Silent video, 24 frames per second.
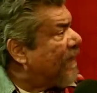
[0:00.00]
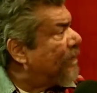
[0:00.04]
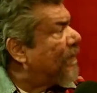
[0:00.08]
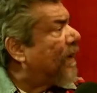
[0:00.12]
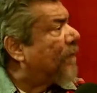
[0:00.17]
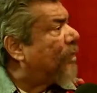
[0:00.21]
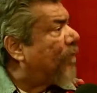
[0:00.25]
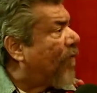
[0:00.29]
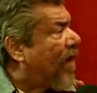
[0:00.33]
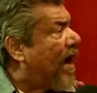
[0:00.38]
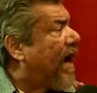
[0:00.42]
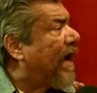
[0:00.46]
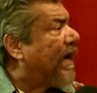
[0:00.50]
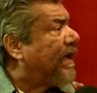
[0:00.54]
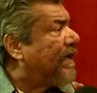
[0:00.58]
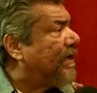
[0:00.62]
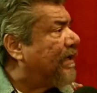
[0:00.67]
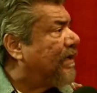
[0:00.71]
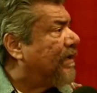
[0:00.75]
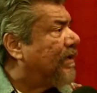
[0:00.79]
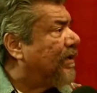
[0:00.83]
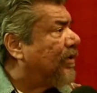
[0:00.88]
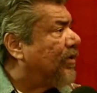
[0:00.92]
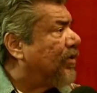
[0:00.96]

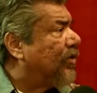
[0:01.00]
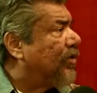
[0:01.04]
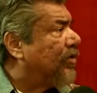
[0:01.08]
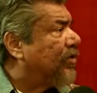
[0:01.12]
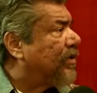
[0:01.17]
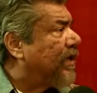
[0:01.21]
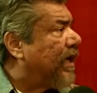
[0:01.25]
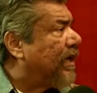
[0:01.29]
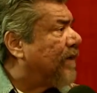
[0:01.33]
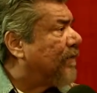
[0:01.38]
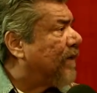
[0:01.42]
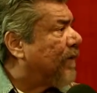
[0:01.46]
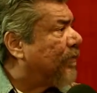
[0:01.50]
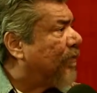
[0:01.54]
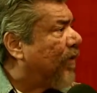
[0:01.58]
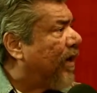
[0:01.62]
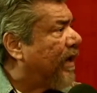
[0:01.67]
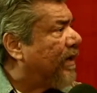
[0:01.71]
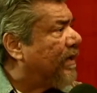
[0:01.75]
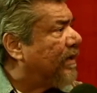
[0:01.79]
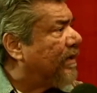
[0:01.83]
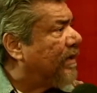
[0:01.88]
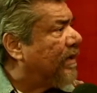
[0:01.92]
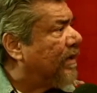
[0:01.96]
McBride. You know Danny
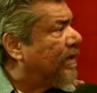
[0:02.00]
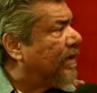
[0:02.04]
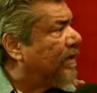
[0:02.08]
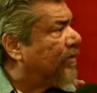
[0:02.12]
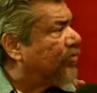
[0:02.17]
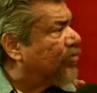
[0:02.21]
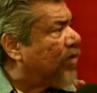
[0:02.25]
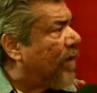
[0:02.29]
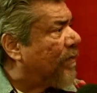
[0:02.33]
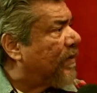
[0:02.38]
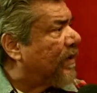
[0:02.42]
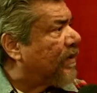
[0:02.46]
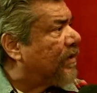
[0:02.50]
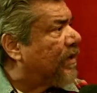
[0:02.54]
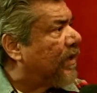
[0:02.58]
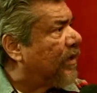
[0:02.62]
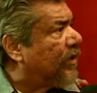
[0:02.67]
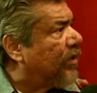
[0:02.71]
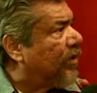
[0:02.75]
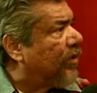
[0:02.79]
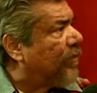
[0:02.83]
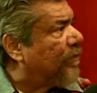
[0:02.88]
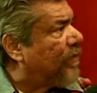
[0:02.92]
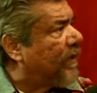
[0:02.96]
McBride, Tropic
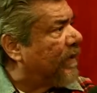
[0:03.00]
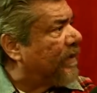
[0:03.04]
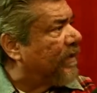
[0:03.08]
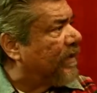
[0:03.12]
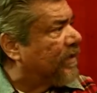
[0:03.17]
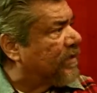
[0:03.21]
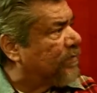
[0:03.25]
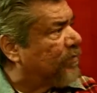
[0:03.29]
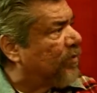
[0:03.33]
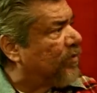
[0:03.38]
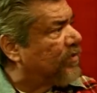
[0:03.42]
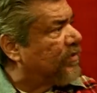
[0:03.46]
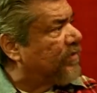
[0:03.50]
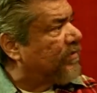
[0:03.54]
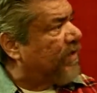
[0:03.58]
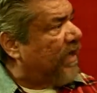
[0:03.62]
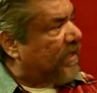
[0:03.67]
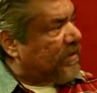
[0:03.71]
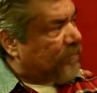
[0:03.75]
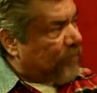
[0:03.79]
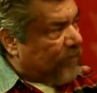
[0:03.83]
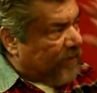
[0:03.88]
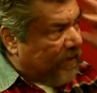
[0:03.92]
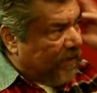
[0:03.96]
Thunder, played the explosive
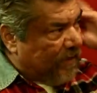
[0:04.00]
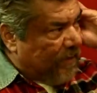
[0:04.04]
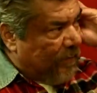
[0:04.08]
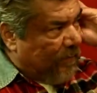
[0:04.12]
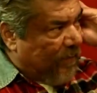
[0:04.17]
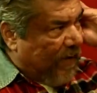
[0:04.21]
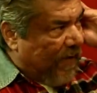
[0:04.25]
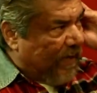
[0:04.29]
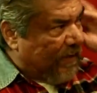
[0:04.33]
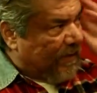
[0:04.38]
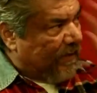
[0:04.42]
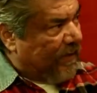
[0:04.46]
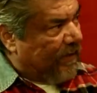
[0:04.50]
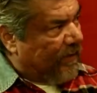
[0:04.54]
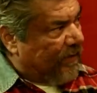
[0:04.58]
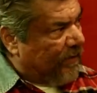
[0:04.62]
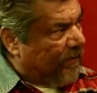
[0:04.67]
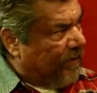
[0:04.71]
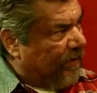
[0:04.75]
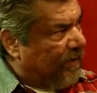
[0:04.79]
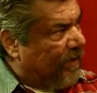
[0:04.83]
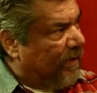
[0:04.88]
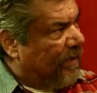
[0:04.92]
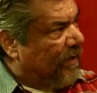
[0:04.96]
expert. He had the bad
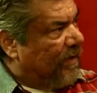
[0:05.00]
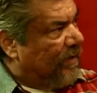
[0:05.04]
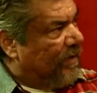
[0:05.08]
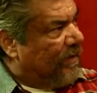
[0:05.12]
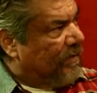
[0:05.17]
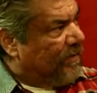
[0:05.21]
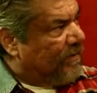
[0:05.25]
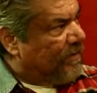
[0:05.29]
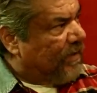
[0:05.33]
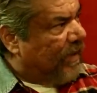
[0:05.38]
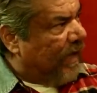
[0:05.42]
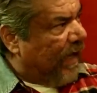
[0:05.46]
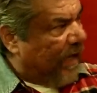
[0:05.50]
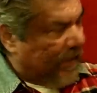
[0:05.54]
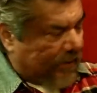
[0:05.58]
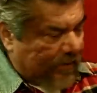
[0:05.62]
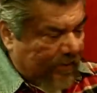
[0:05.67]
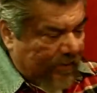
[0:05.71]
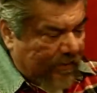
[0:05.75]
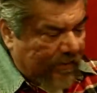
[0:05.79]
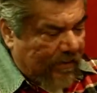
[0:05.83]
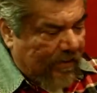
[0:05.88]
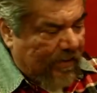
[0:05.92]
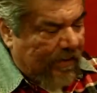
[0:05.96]
ear. He's an
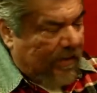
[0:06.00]
actor.